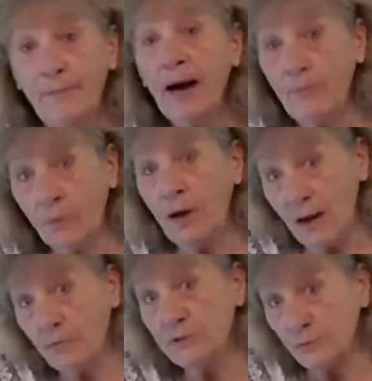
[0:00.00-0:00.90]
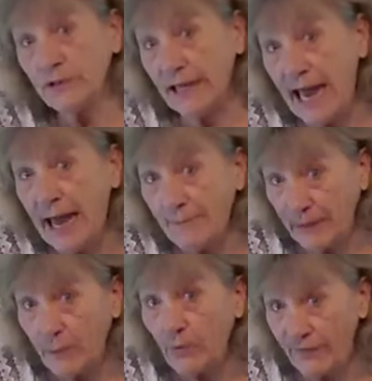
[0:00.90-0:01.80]
I, I was really
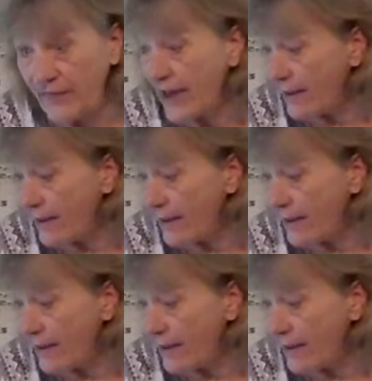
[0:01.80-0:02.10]
happy with